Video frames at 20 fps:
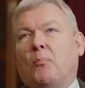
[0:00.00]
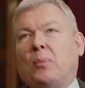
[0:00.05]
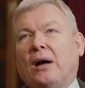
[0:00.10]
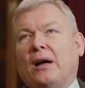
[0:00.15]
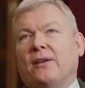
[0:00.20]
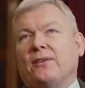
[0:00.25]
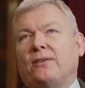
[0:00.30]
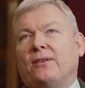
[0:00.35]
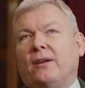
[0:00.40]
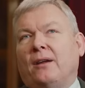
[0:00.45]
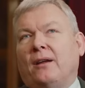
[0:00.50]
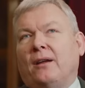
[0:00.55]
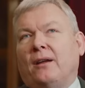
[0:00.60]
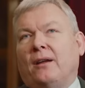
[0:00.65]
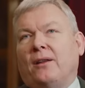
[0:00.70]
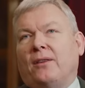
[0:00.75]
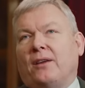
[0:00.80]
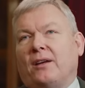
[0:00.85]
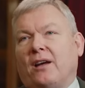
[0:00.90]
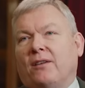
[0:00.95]
But
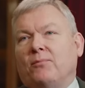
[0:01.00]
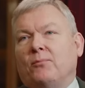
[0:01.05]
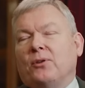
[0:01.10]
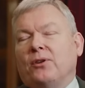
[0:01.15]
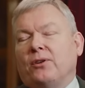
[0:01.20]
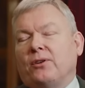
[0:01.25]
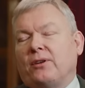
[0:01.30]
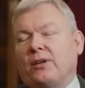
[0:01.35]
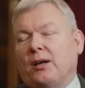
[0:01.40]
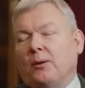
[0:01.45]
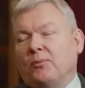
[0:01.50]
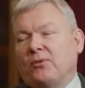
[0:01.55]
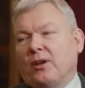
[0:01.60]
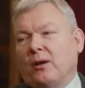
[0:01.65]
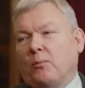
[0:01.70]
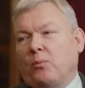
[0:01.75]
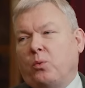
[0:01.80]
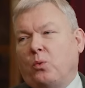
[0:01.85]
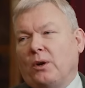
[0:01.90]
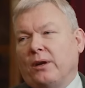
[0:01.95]
the government comes
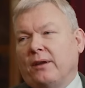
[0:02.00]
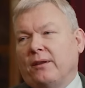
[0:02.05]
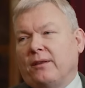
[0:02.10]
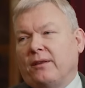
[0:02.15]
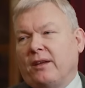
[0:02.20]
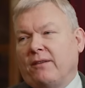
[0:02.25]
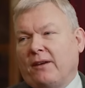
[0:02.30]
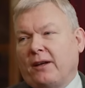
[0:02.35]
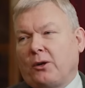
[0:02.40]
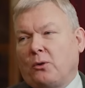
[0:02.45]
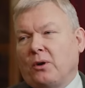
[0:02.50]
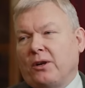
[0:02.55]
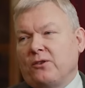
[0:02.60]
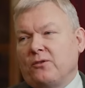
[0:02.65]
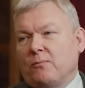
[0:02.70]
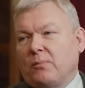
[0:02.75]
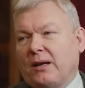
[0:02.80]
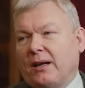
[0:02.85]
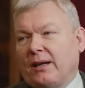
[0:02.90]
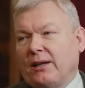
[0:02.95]
up with
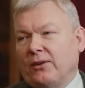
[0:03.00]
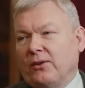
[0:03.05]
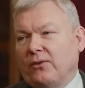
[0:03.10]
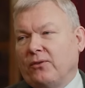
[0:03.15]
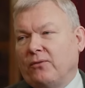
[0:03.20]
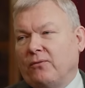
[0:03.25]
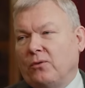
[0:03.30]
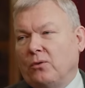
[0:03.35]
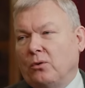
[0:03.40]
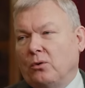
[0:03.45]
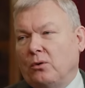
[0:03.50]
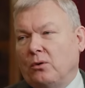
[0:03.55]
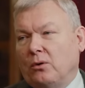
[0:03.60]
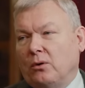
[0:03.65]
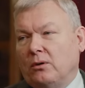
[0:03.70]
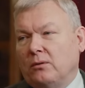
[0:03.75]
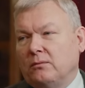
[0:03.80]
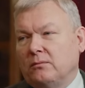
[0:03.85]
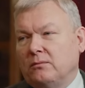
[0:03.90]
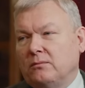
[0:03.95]
evacuation plans
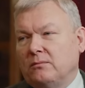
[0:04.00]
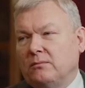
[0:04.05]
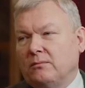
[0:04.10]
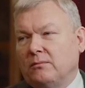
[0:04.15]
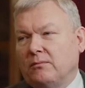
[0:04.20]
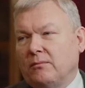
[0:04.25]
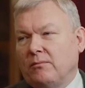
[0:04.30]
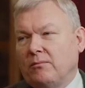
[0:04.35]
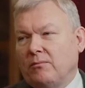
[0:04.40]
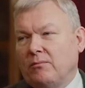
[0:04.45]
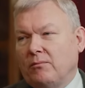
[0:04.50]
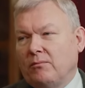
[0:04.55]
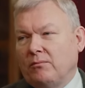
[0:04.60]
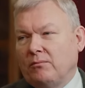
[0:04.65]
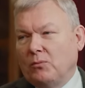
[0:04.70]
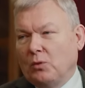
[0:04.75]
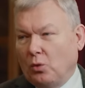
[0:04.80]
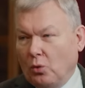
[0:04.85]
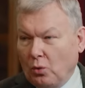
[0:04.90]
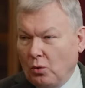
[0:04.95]
for
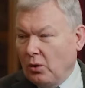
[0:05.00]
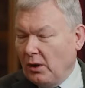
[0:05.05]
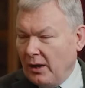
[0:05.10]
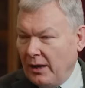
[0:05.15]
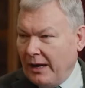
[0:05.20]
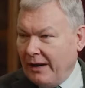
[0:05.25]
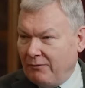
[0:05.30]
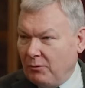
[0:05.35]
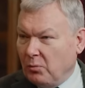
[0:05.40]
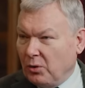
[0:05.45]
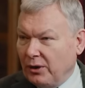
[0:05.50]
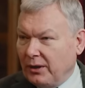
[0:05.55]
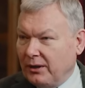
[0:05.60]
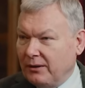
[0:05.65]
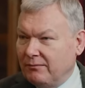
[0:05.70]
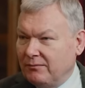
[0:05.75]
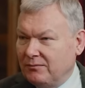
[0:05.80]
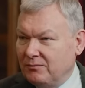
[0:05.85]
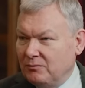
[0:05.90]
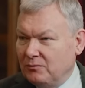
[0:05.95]

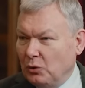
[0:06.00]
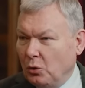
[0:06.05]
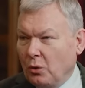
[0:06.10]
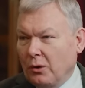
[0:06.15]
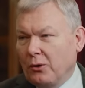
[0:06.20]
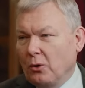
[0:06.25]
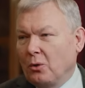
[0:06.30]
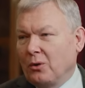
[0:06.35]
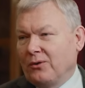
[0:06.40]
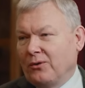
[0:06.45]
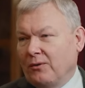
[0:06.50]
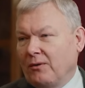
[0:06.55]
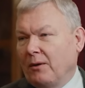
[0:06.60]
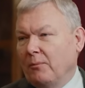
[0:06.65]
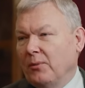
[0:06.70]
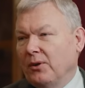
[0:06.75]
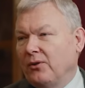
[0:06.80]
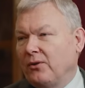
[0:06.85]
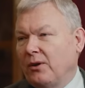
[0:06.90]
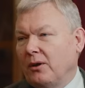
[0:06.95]
everybody, all the organs of
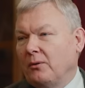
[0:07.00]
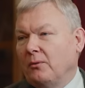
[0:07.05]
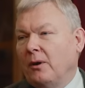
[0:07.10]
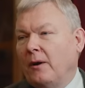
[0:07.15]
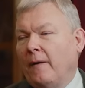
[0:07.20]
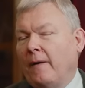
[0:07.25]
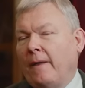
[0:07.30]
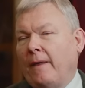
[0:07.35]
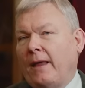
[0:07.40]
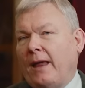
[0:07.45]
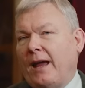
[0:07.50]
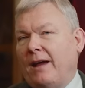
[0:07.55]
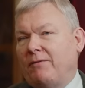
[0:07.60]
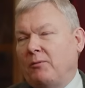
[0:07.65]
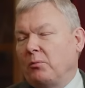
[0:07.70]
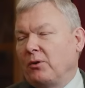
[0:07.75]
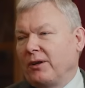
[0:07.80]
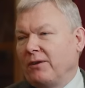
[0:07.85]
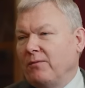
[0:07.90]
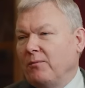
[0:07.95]
government. So
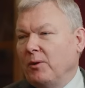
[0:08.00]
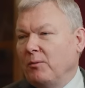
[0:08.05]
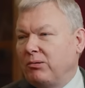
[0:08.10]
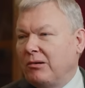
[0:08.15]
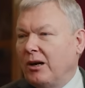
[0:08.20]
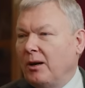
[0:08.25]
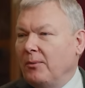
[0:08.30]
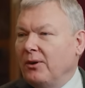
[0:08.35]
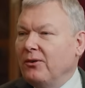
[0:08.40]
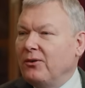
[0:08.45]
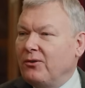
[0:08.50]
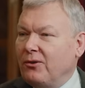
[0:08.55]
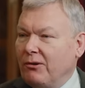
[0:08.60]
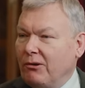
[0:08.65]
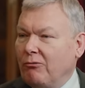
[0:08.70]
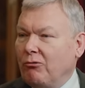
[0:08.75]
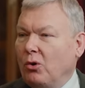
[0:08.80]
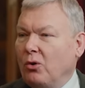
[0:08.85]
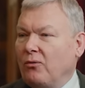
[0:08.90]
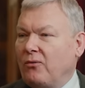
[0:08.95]
everybody from the Prime Minister and
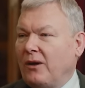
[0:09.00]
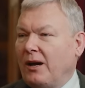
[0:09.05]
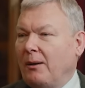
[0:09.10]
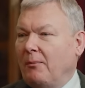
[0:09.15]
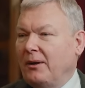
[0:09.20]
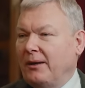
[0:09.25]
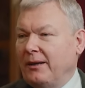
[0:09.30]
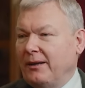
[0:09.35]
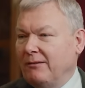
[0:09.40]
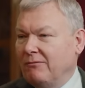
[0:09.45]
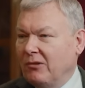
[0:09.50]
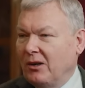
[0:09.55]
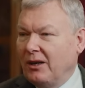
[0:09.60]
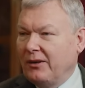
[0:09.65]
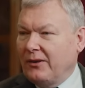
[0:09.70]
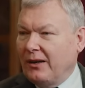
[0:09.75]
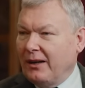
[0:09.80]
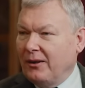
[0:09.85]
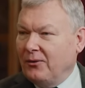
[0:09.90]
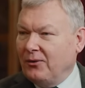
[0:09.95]
the Royal Family
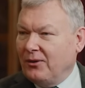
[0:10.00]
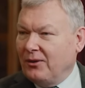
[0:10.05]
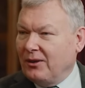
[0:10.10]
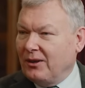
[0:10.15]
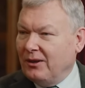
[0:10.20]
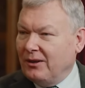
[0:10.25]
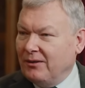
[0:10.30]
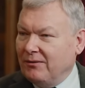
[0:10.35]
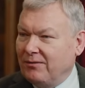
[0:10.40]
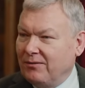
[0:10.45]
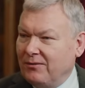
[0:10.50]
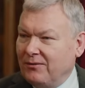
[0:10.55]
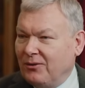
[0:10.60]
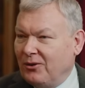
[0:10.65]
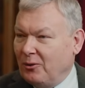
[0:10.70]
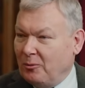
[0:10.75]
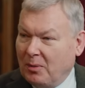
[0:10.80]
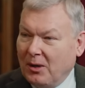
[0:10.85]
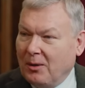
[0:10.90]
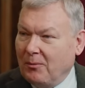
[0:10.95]
right down to kind of
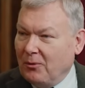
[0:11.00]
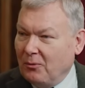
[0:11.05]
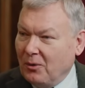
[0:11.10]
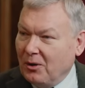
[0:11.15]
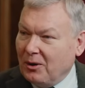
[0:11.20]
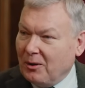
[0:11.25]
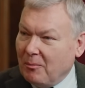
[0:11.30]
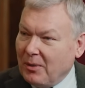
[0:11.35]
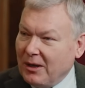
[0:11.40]
the Department of Work and